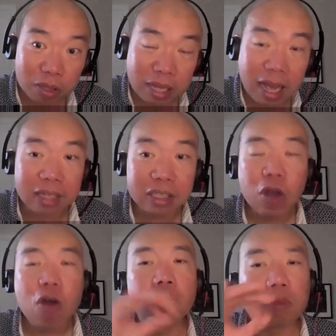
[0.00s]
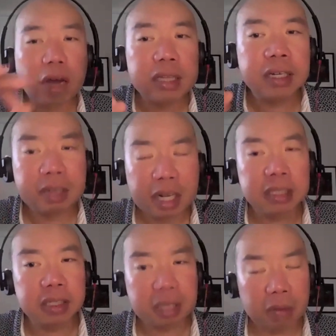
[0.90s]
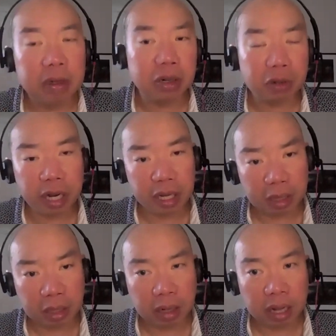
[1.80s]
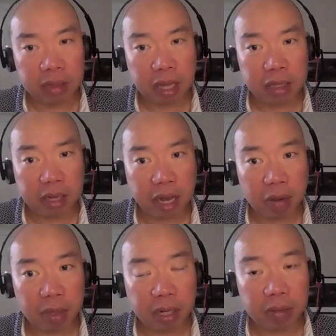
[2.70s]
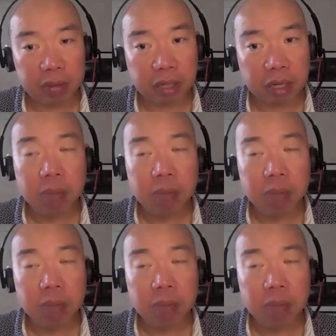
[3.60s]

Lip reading: that, rather than necessarily looking at the calorie count?